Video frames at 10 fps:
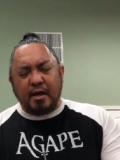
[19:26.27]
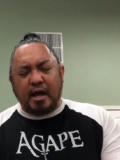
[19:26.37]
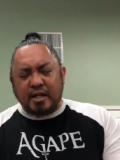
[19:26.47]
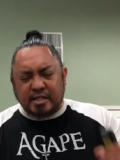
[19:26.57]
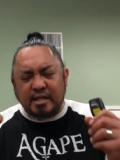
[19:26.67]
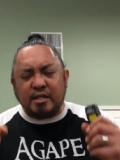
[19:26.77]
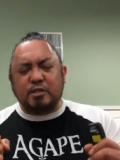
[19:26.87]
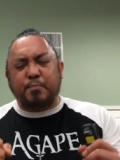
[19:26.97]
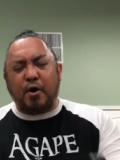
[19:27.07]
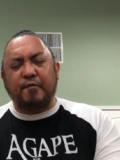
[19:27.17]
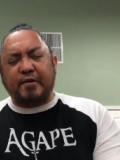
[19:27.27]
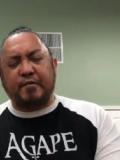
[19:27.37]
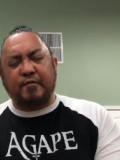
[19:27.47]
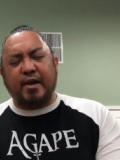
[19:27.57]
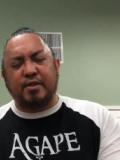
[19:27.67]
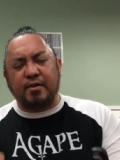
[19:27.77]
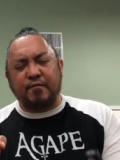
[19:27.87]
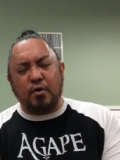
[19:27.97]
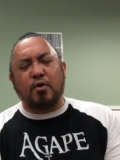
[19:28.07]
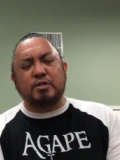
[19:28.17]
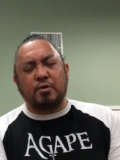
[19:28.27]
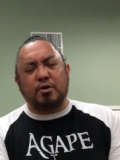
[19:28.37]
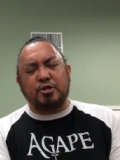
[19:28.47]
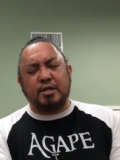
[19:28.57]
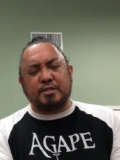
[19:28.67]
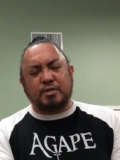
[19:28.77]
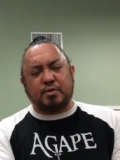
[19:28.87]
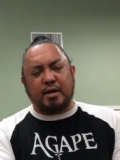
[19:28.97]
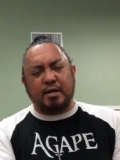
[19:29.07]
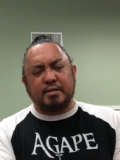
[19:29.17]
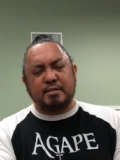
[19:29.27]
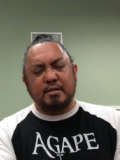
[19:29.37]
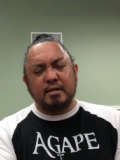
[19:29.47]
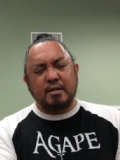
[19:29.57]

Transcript: And it's in this perfect faith of yours, Lord Jesus Christ,